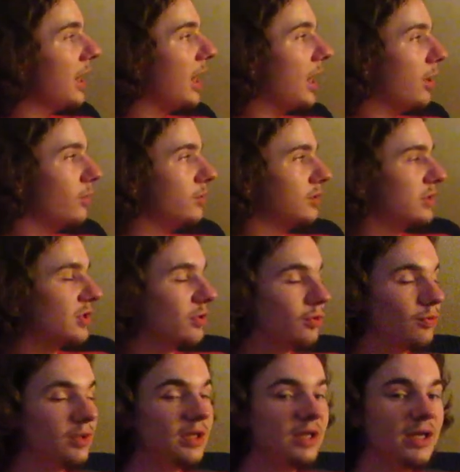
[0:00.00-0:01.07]
I was
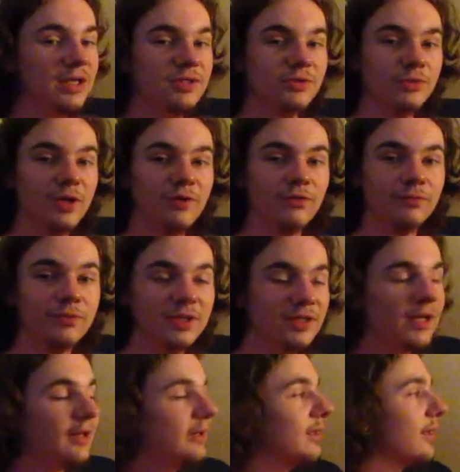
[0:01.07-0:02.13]
3 days away from the
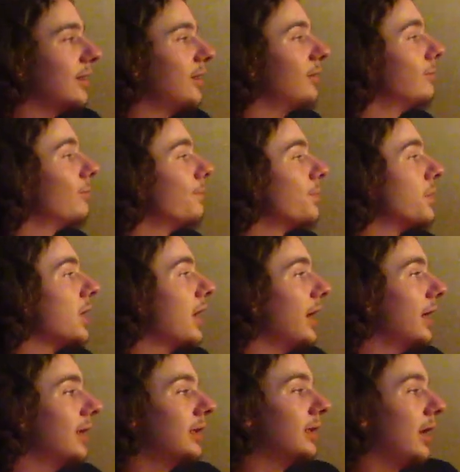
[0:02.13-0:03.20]
deadline
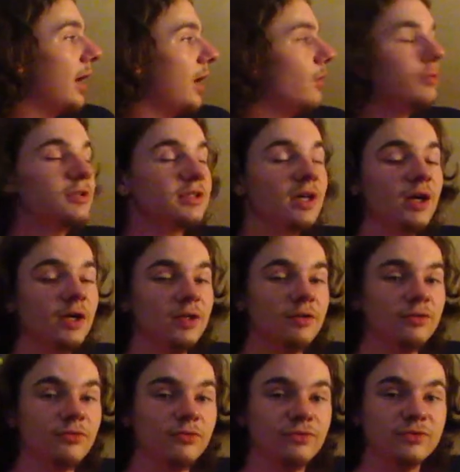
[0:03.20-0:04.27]
and I was kind
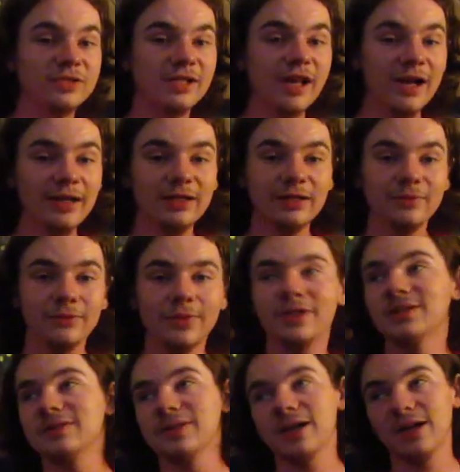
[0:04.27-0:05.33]
of slacking
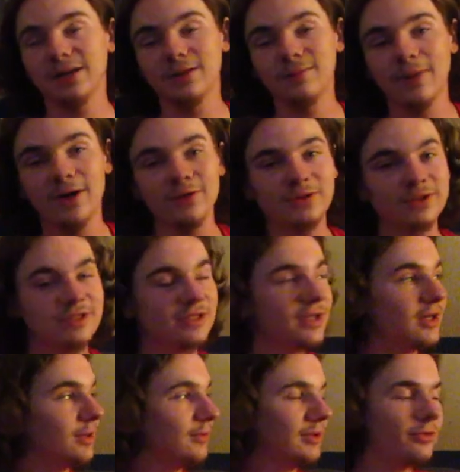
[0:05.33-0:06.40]
because I had the mountains
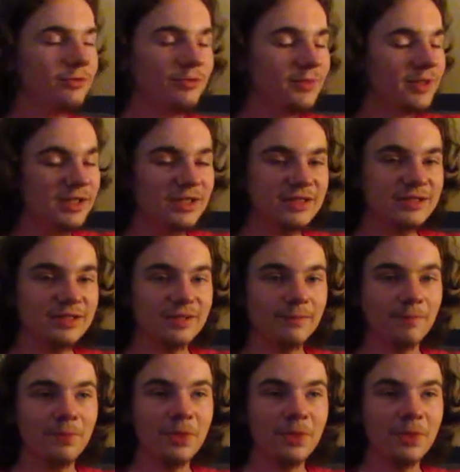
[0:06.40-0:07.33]
done. It would have been easy.